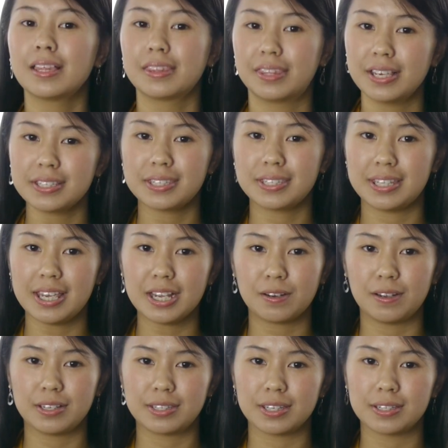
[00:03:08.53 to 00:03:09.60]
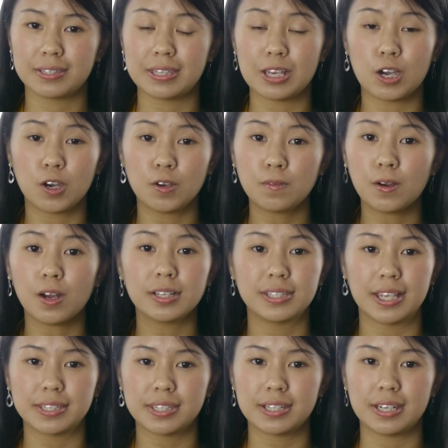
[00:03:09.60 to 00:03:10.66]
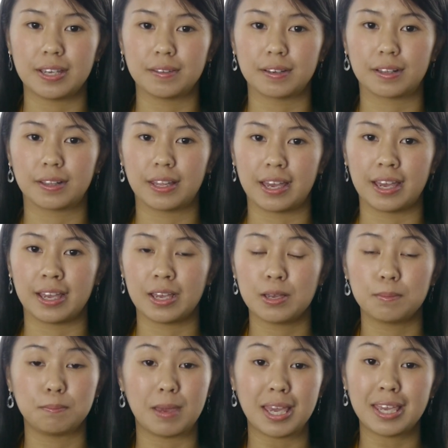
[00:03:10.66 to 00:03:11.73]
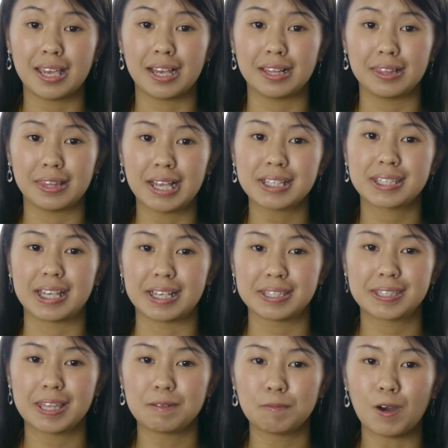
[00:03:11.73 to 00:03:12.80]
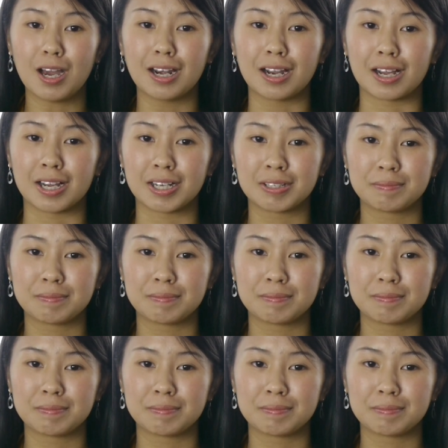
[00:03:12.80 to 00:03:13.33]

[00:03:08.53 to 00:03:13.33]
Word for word: This decreases the overall density of the clay, making it less dense than water.